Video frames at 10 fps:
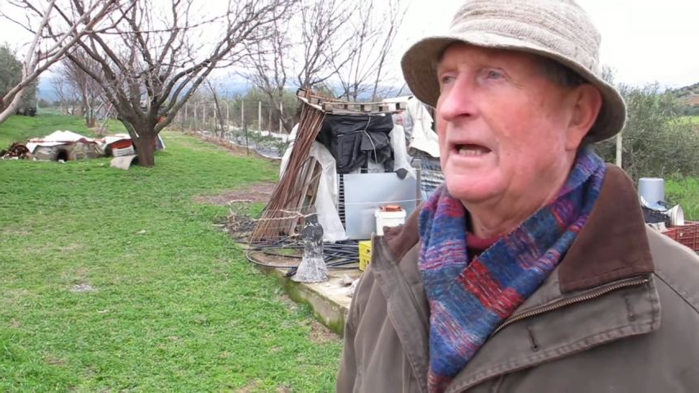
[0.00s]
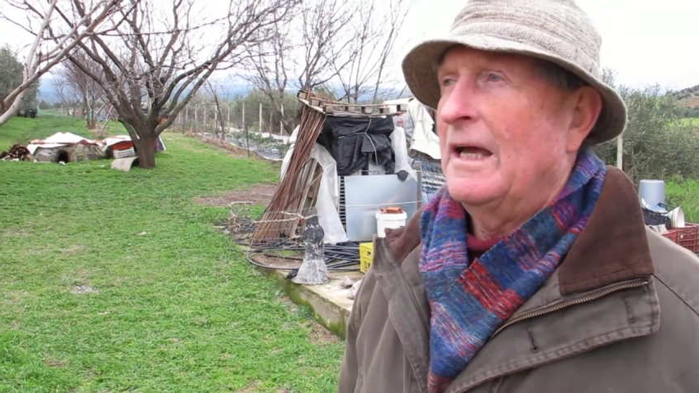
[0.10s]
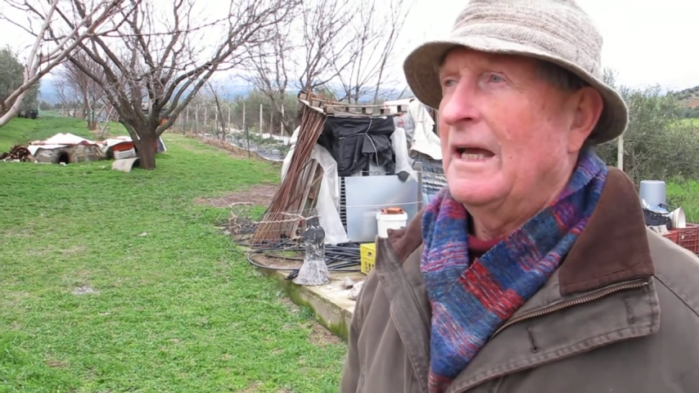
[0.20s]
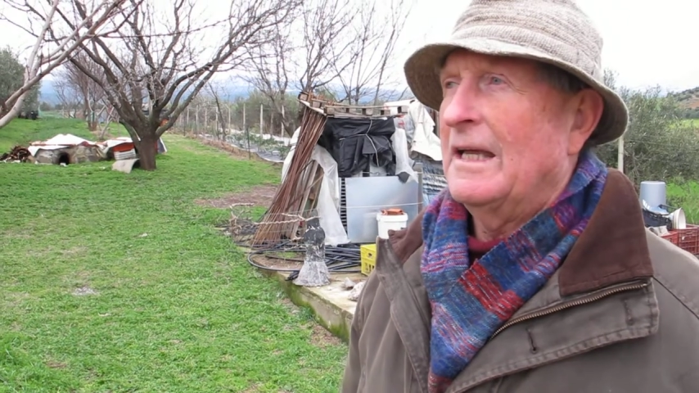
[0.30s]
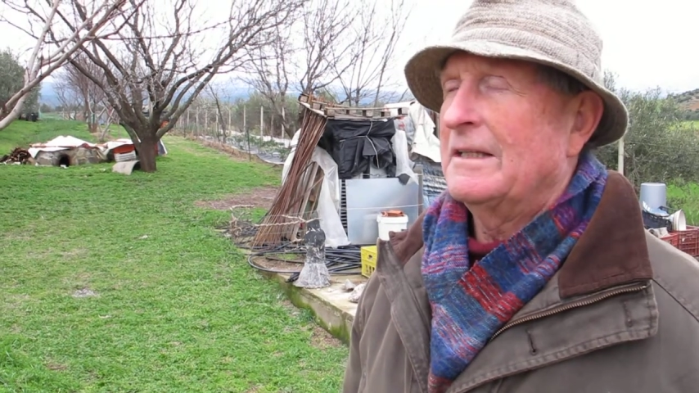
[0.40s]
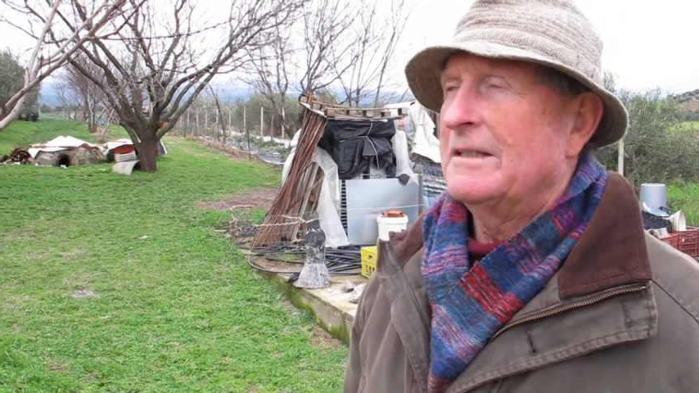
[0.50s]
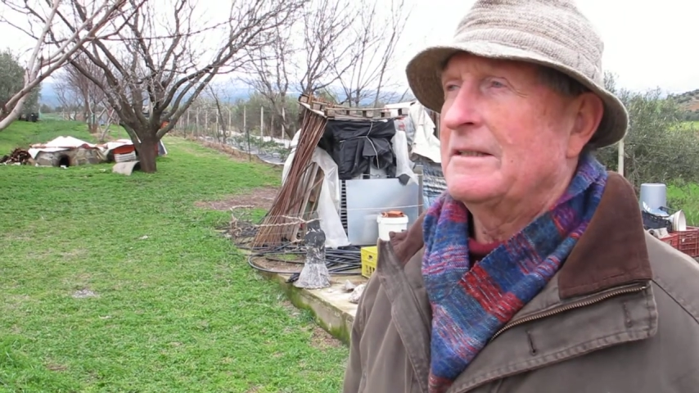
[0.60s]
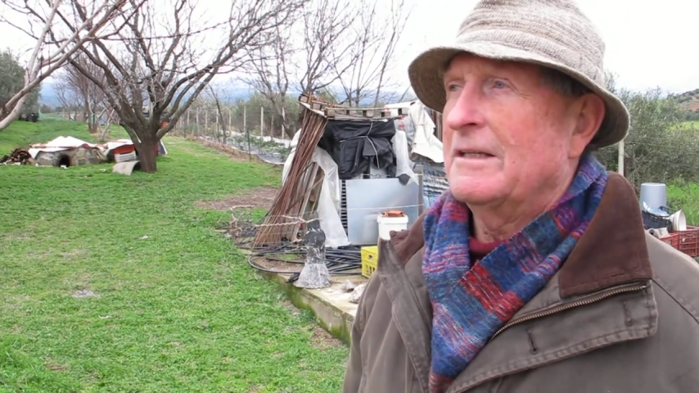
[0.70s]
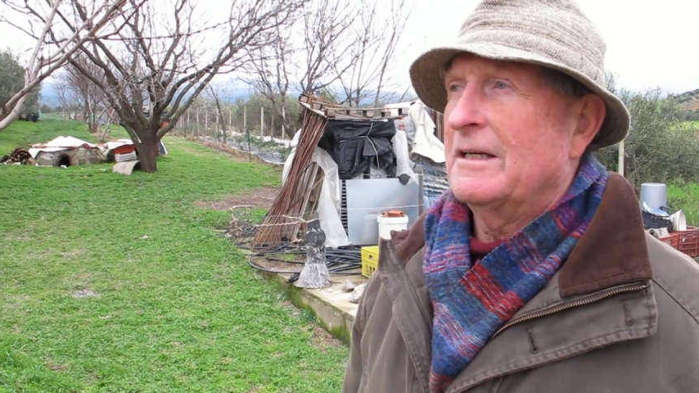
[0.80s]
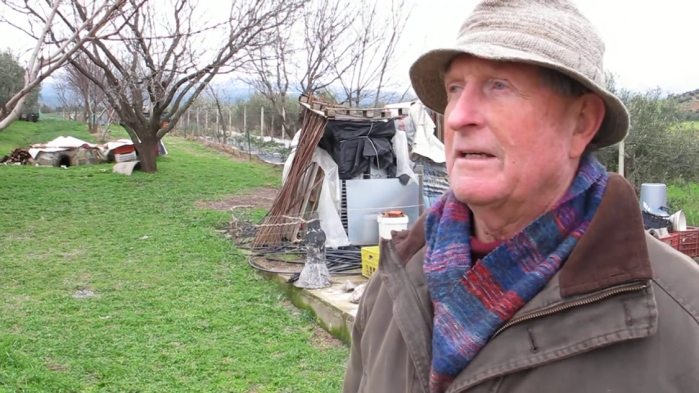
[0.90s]
and
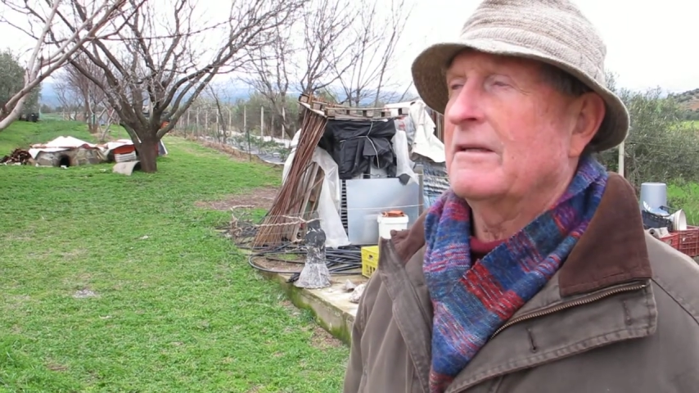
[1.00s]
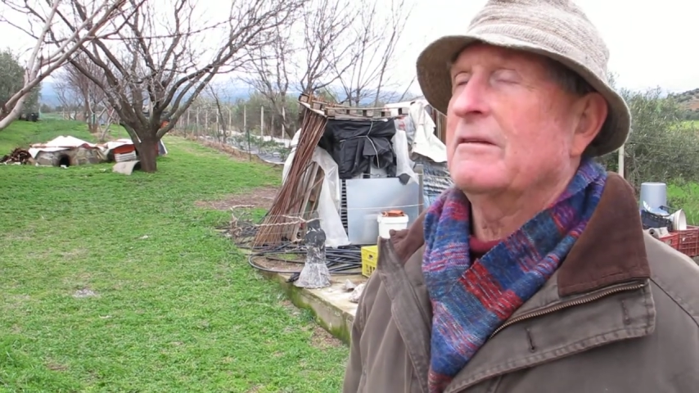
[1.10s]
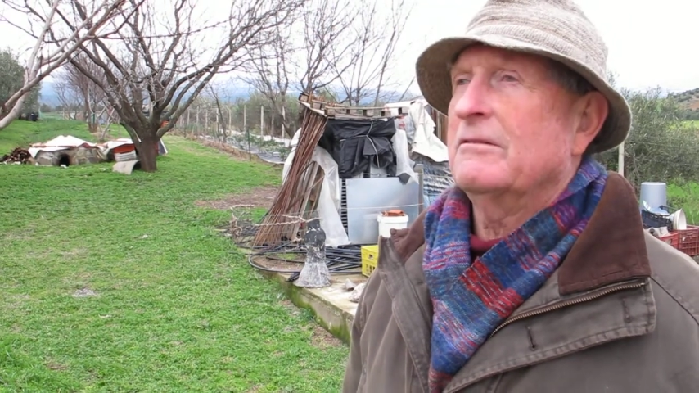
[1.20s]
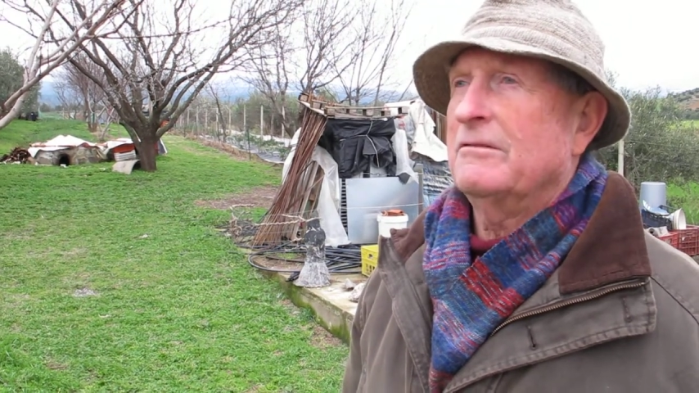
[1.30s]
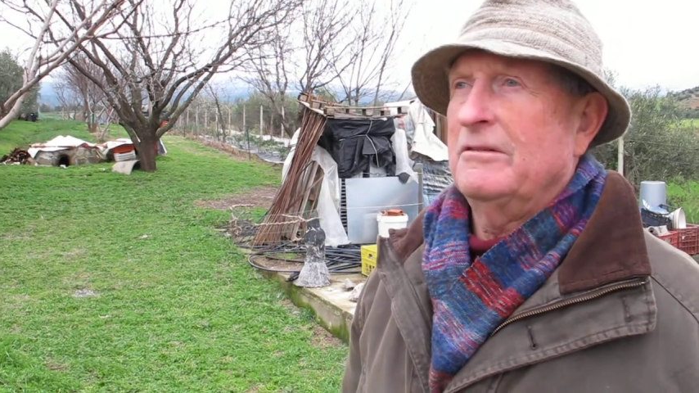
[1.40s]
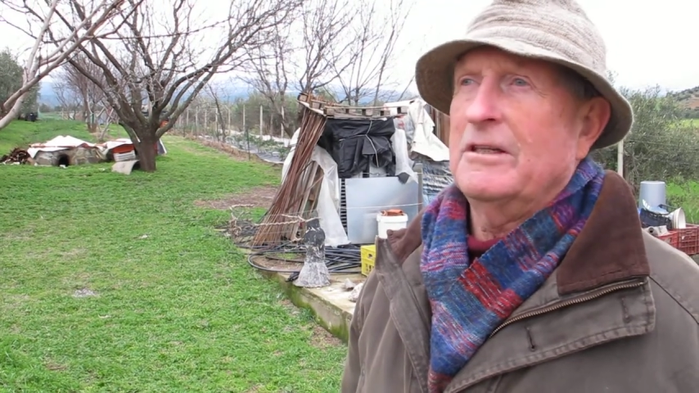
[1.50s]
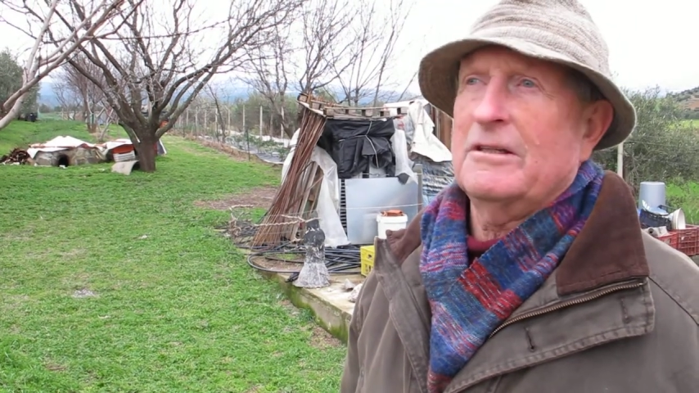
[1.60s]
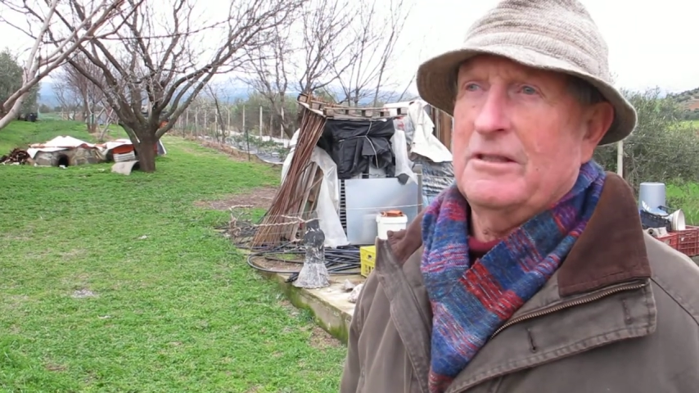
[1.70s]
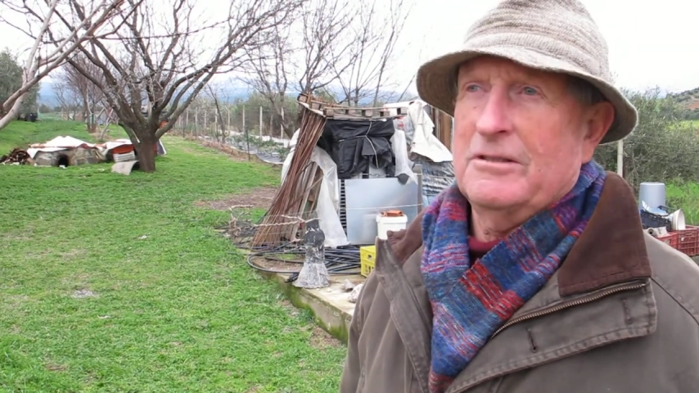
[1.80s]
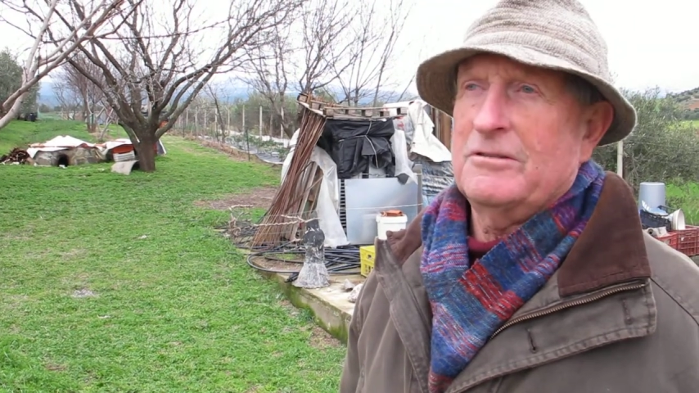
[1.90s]
they're
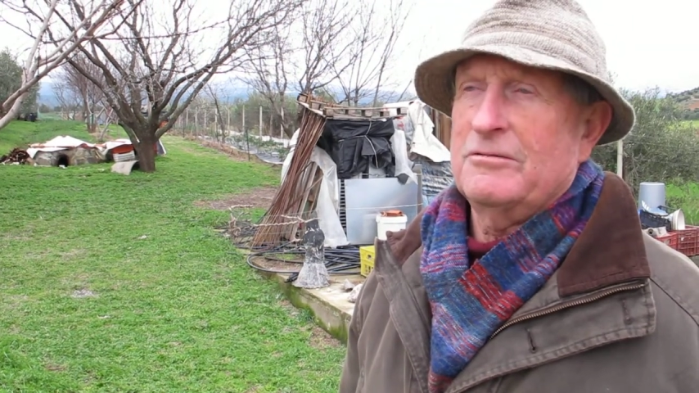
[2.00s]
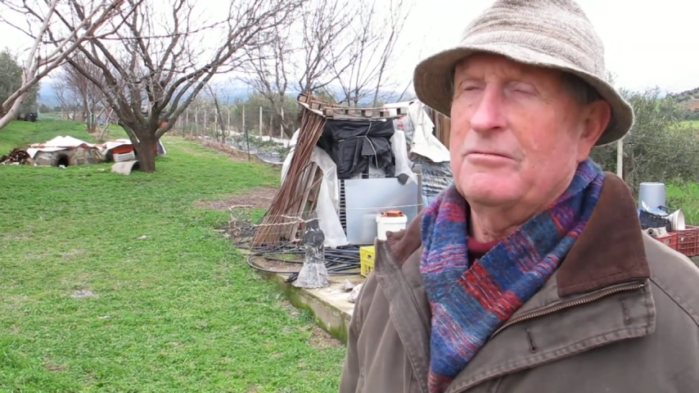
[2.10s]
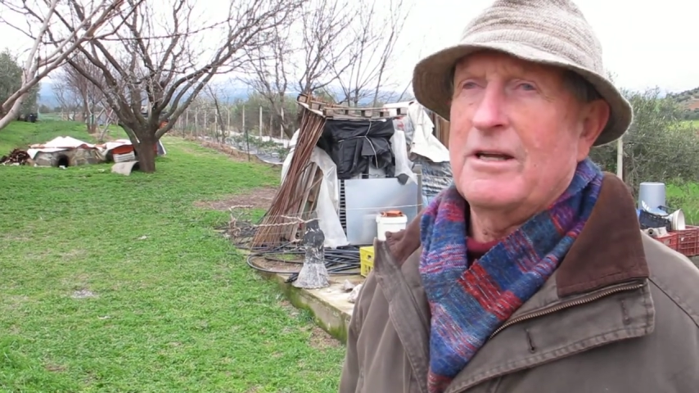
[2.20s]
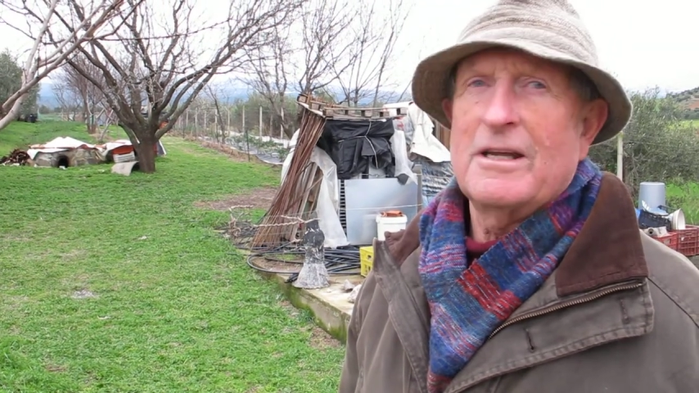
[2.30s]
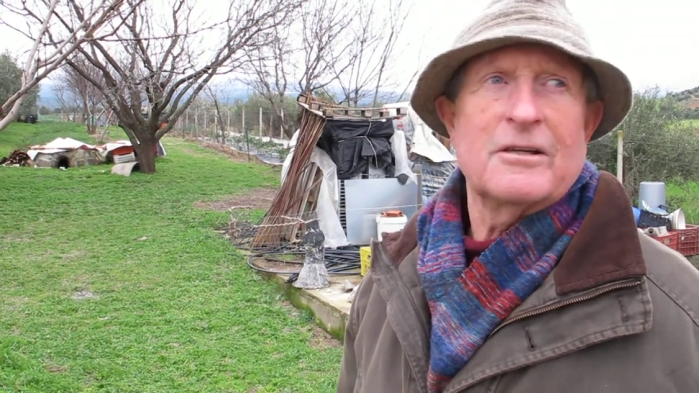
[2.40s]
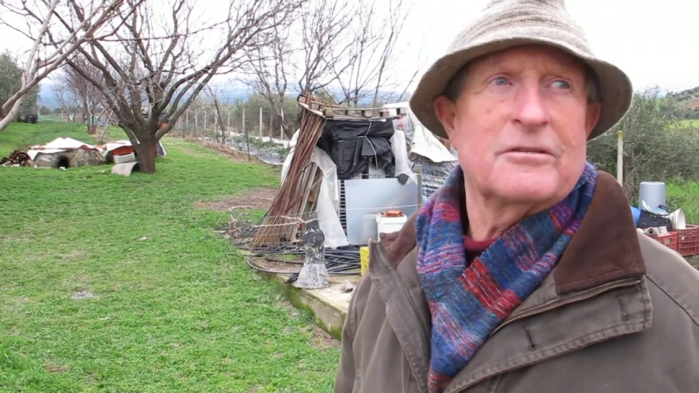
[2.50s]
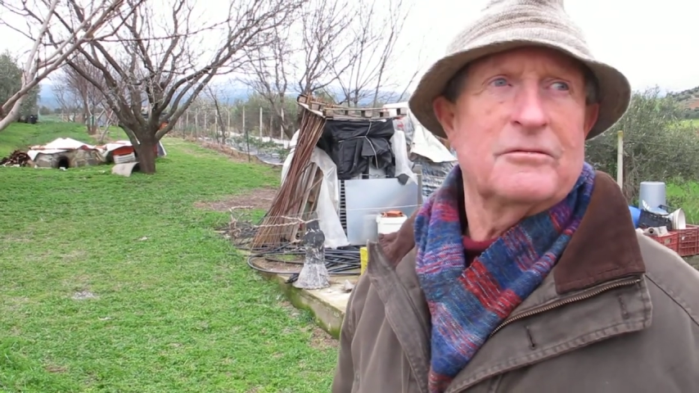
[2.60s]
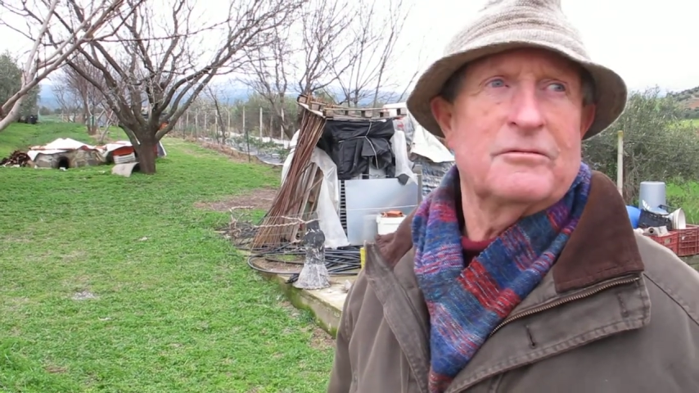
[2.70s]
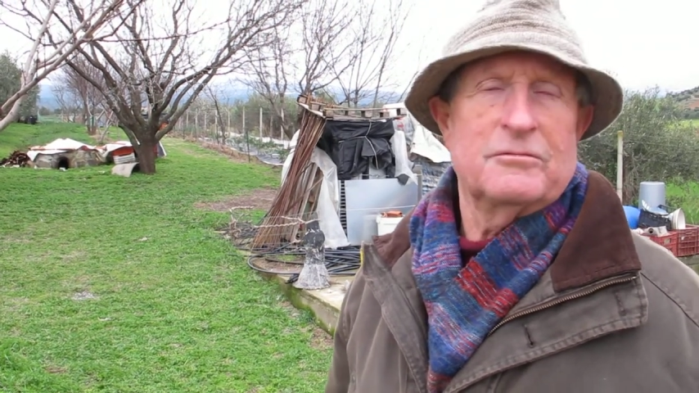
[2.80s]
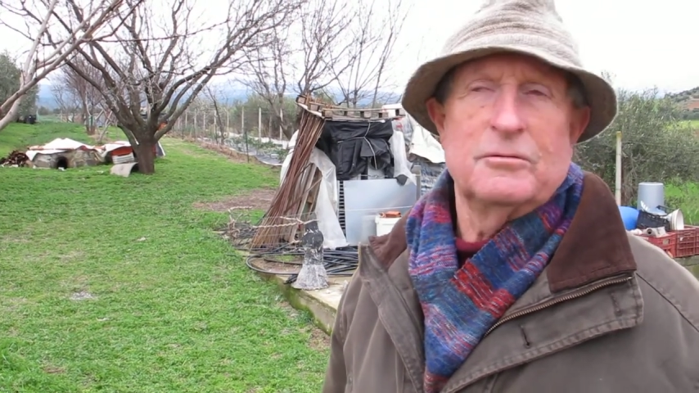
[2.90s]
going to run out
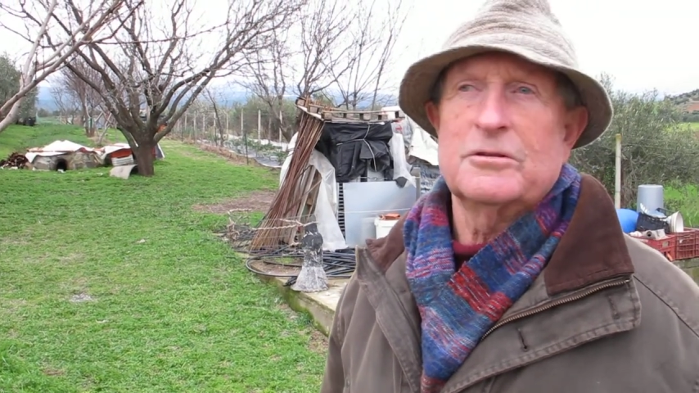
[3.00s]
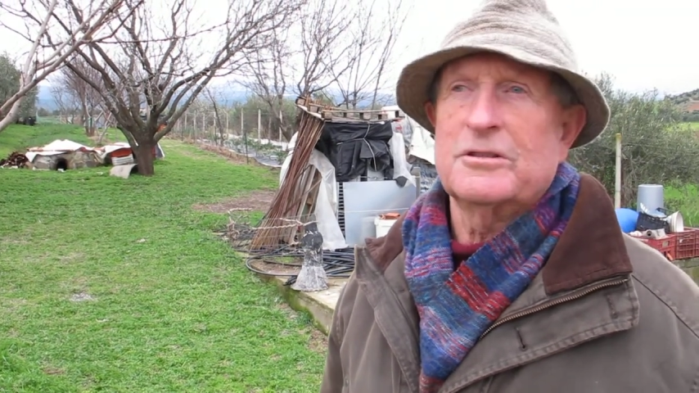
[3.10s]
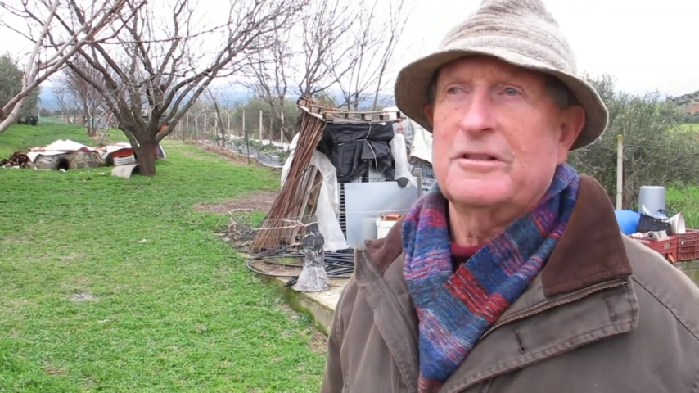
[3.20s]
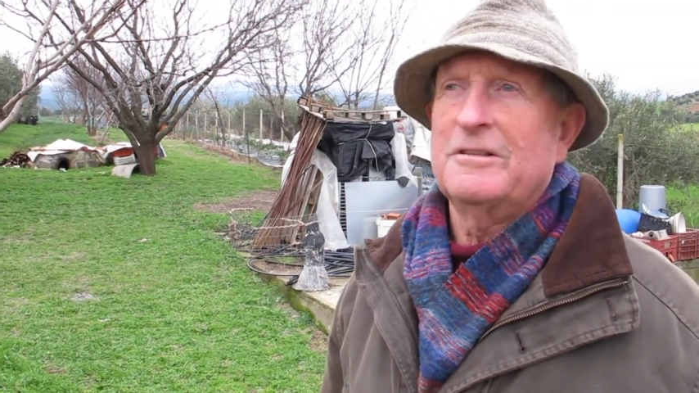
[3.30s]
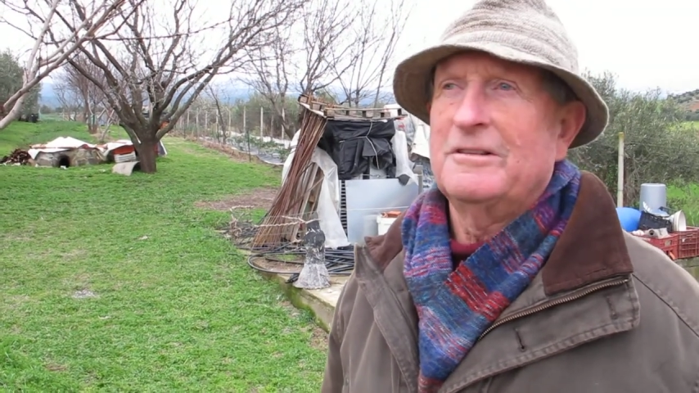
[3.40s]
of water